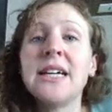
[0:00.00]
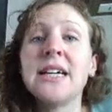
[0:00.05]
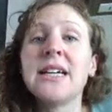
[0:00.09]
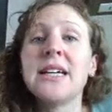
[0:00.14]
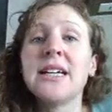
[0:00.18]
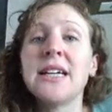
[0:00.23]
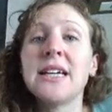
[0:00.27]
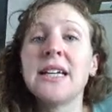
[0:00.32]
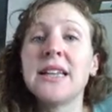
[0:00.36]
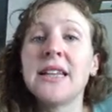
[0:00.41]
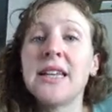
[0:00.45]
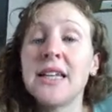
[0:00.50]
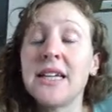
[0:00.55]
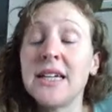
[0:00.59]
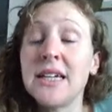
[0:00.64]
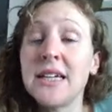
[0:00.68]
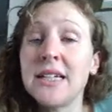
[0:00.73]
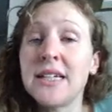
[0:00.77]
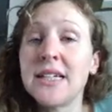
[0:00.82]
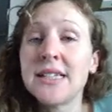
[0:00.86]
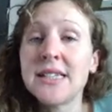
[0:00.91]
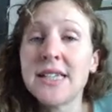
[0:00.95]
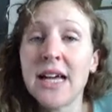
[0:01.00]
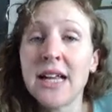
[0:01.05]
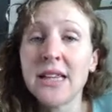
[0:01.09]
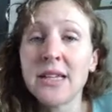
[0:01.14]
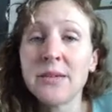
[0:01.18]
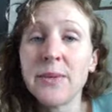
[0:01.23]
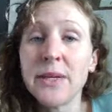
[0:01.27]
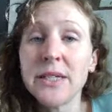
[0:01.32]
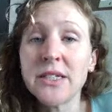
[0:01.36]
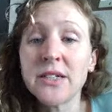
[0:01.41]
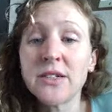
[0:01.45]
in its
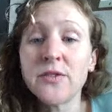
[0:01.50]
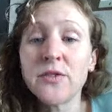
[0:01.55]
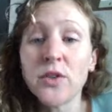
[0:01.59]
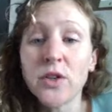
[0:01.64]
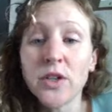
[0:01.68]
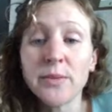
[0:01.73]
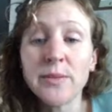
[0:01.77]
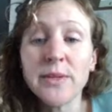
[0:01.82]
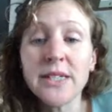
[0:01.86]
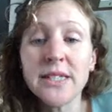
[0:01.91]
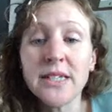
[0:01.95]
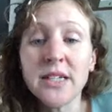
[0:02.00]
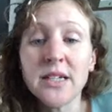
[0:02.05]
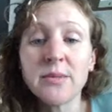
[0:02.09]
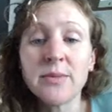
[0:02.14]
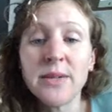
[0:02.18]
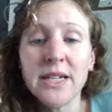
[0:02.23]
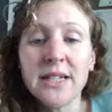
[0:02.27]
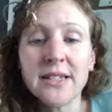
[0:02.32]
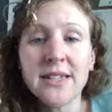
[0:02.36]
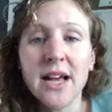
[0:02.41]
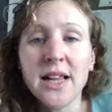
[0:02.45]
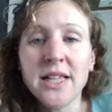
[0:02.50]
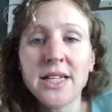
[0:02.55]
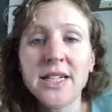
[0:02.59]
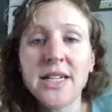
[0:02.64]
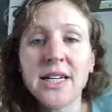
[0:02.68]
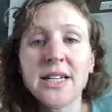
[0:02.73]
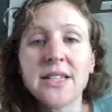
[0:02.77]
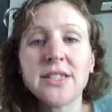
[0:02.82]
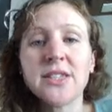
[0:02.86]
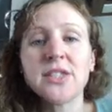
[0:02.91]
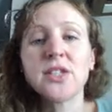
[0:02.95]
elemental form is going to be a
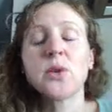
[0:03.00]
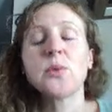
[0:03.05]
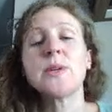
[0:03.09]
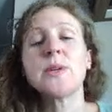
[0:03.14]
solid. And so we